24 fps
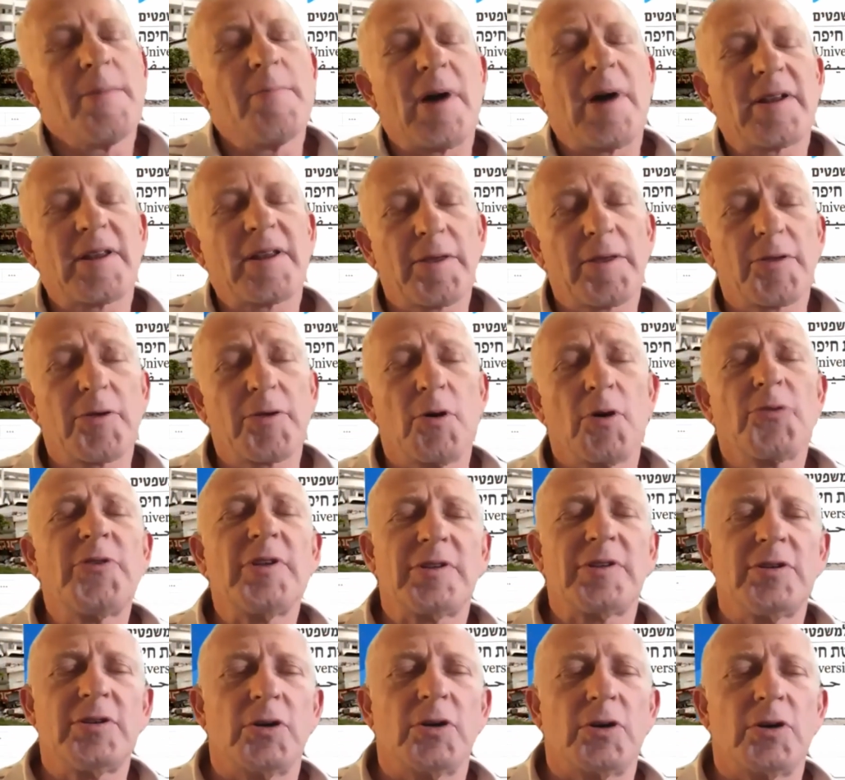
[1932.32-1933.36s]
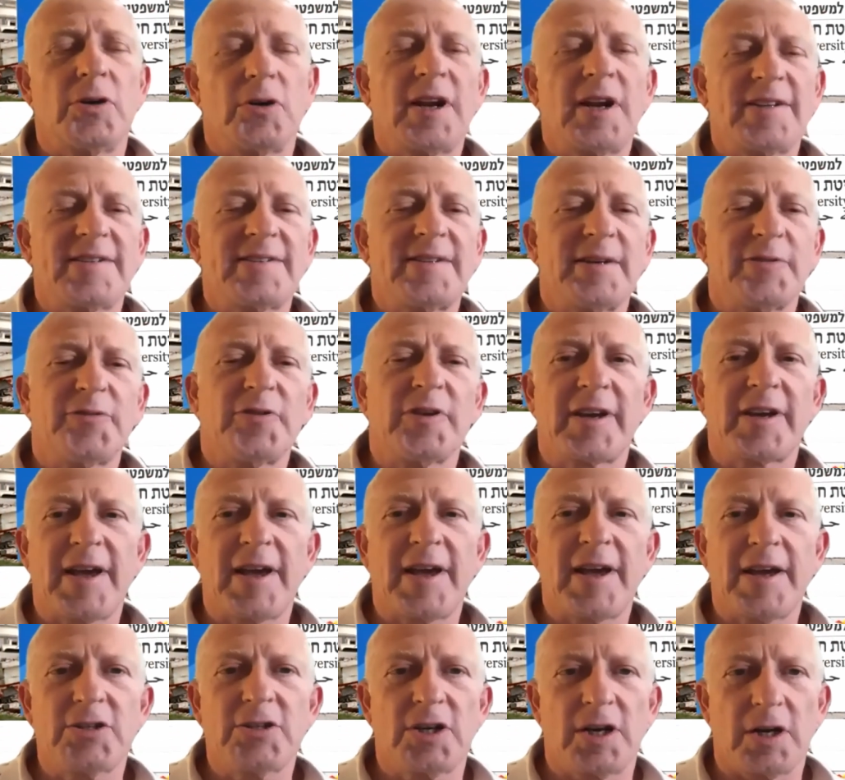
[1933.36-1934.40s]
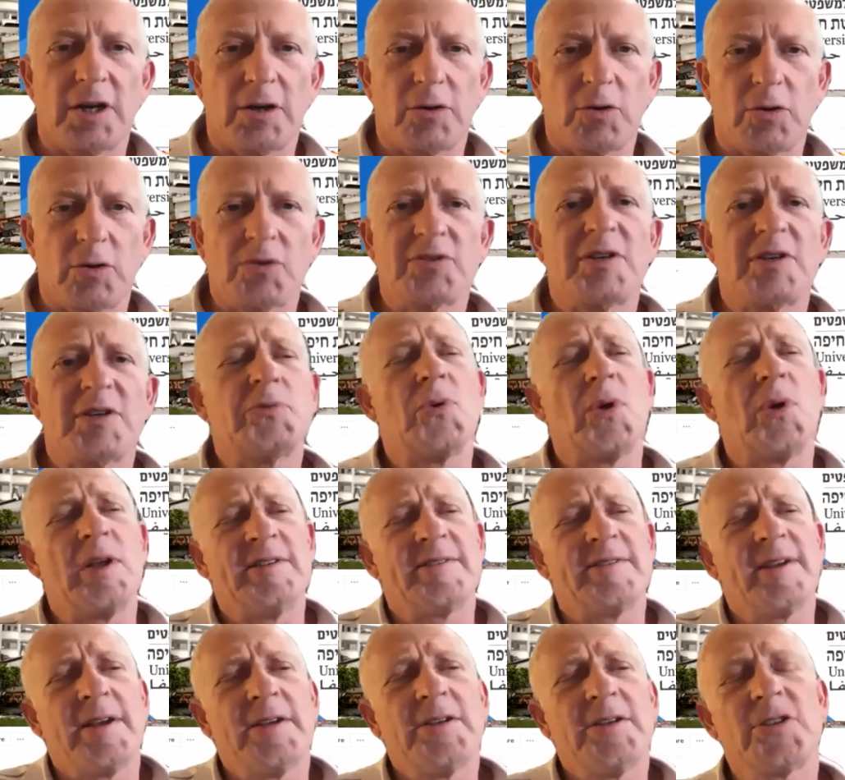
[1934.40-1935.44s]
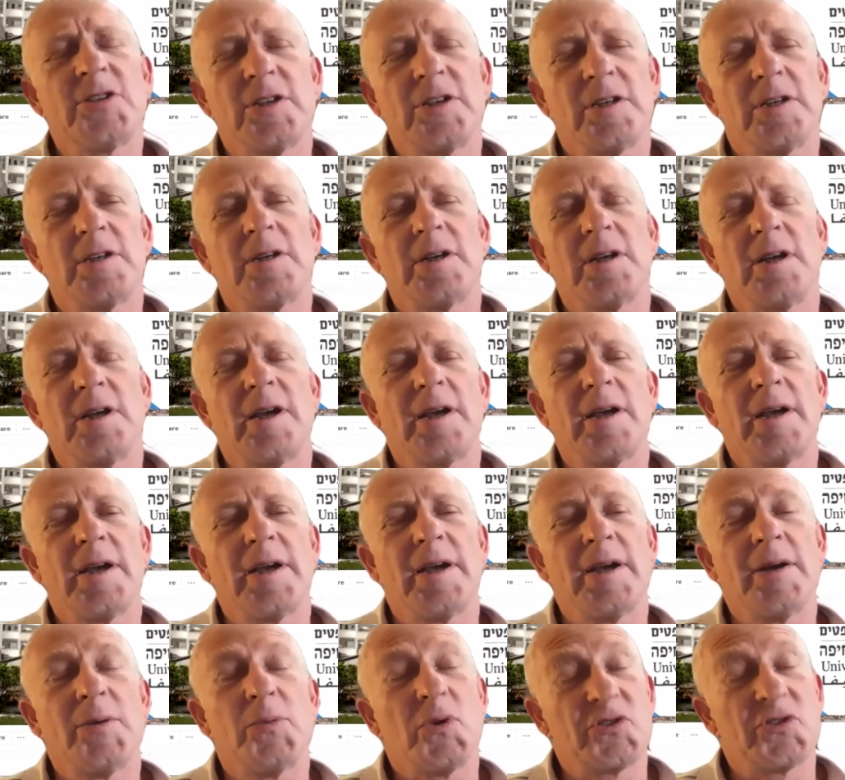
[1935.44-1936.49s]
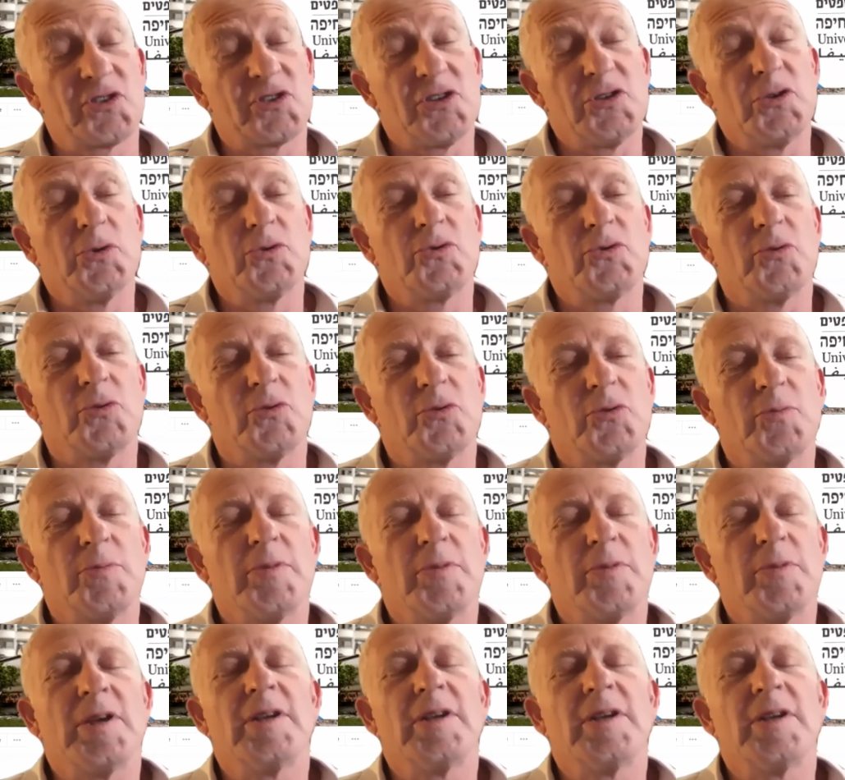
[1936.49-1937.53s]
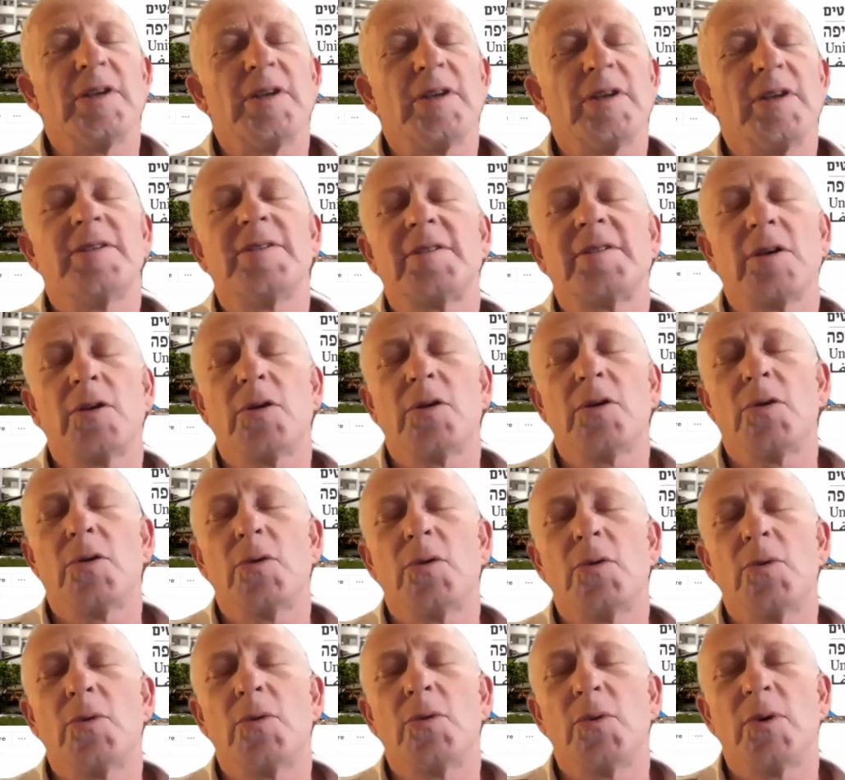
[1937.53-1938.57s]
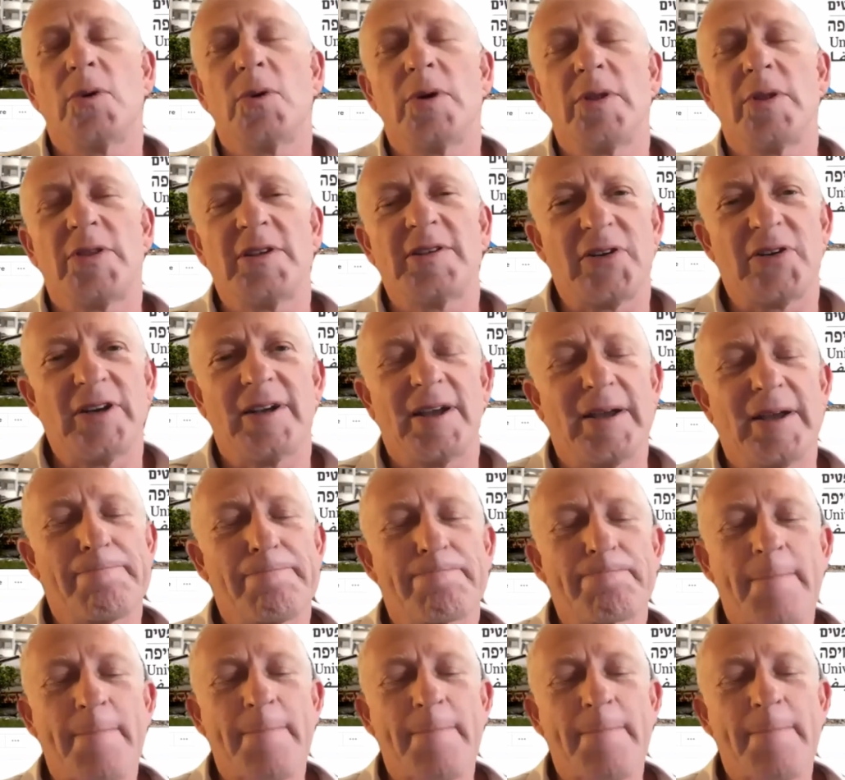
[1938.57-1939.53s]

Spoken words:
but I thought that your classification and conceptualization was new to me. So this is very